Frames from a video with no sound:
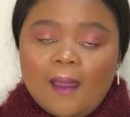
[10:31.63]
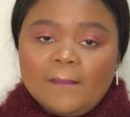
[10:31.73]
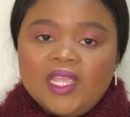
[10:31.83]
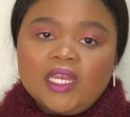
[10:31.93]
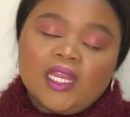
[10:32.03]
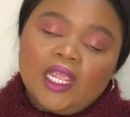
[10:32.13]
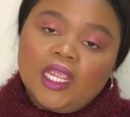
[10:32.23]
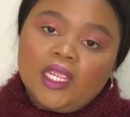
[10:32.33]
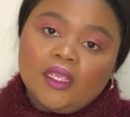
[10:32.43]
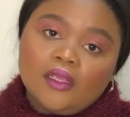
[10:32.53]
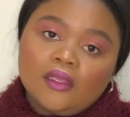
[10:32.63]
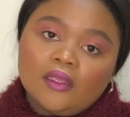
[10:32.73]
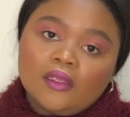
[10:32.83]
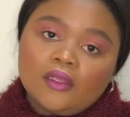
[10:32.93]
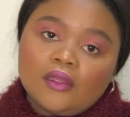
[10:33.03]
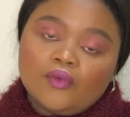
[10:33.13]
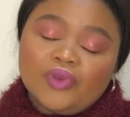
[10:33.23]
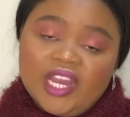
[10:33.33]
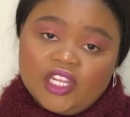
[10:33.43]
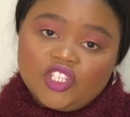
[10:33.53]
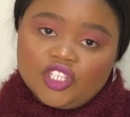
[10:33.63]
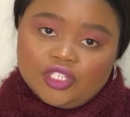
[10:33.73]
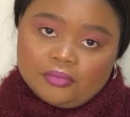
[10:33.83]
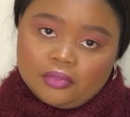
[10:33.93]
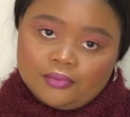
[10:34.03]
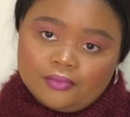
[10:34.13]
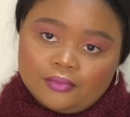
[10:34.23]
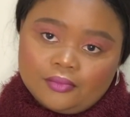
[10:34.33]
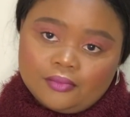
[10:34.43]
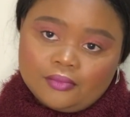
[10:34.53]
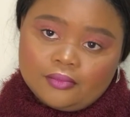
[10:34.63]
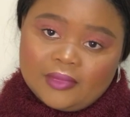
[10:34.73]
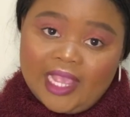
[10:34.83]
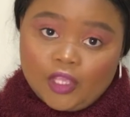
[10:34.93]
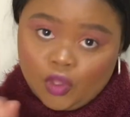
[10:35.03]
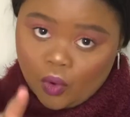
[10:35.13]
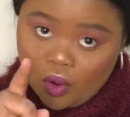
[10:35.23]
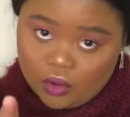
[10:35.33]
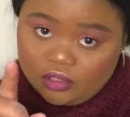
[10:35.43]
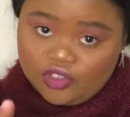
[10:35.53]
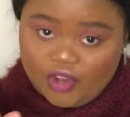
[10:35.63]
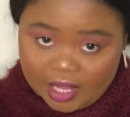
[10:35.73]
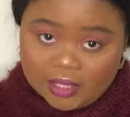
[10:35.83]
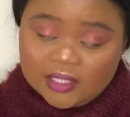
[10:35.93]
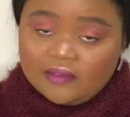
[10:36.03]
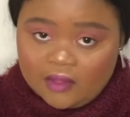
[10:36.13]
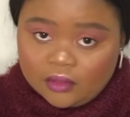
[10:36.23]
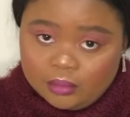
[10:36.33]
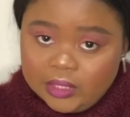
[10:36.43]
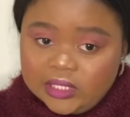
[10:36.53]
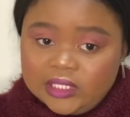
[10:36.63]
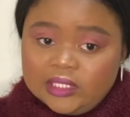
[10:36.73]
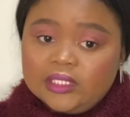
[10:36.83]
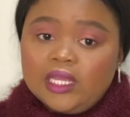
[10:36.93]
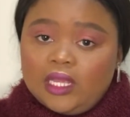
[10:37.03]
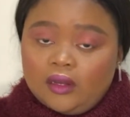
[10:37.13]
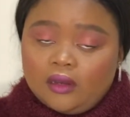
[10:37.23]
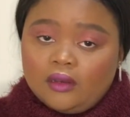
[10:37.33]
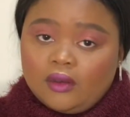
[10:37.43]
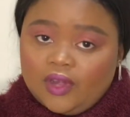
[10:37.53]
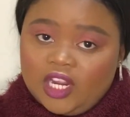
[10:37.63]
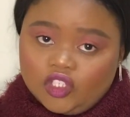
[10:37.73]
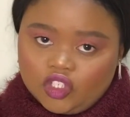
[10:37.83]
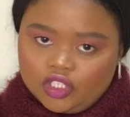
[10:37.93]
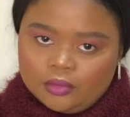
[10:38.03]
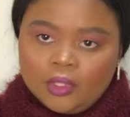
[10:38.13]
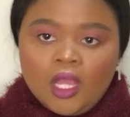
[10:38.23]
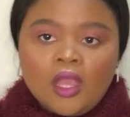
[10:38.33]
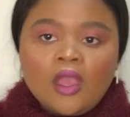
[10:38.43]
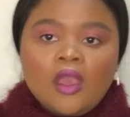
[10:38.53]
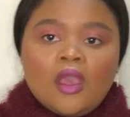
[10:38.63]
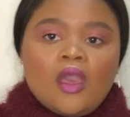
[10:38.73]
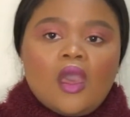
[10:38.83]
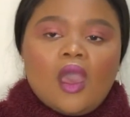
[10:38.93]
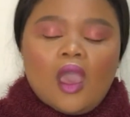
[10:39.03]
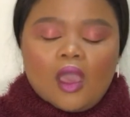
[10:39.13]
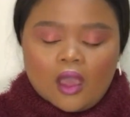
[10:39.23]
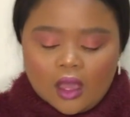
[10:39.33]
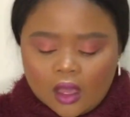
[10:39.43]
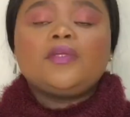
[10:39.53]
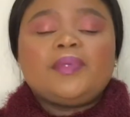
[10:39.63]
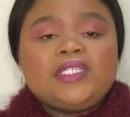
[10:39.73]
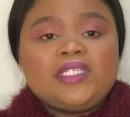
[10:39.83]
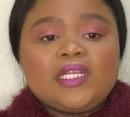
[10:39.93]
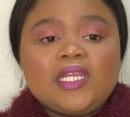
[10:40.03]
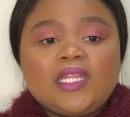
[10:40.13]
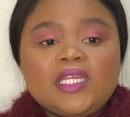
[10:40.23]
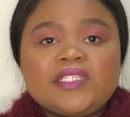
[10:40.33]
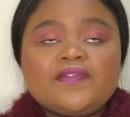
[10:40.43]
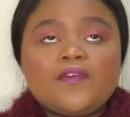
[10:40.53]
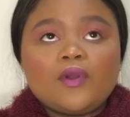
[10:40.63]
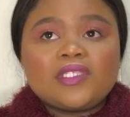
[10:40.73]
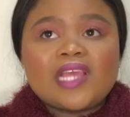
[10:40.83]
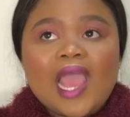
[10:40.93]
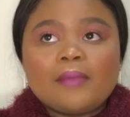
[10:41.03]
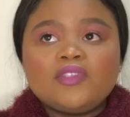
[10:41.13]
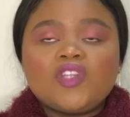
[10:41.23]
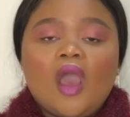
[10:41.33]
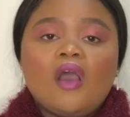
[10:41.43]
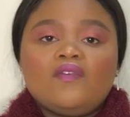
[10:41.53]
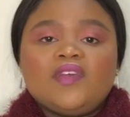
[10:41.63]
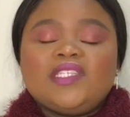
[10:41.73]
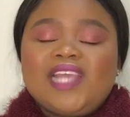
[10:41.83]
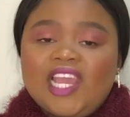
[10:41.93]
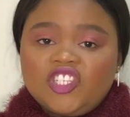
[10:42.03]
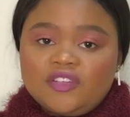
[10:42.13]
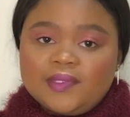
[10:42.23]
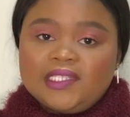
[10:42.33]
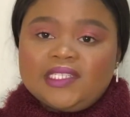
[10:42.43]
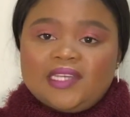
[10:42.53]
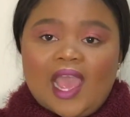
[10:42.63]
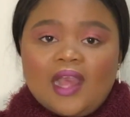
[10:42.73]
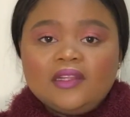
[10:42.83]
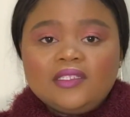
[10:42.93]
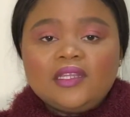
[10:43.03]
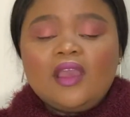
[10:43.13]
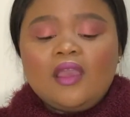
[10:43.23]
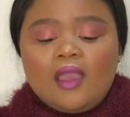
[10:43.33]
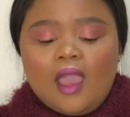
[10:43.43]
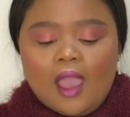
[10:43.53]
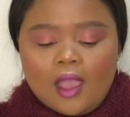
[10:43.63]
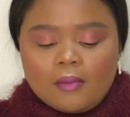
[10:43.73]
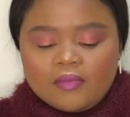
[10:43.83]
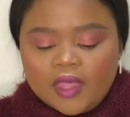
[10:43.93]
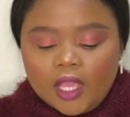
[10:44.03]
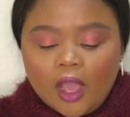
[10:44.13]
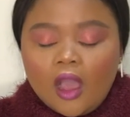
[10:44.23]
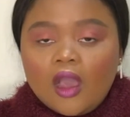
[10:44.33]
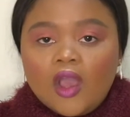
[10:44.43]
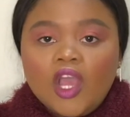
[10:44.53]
in a relationship, like your strengths and vulnerabilities in a relationship. Basically, there's 4 types of attachment styles. There are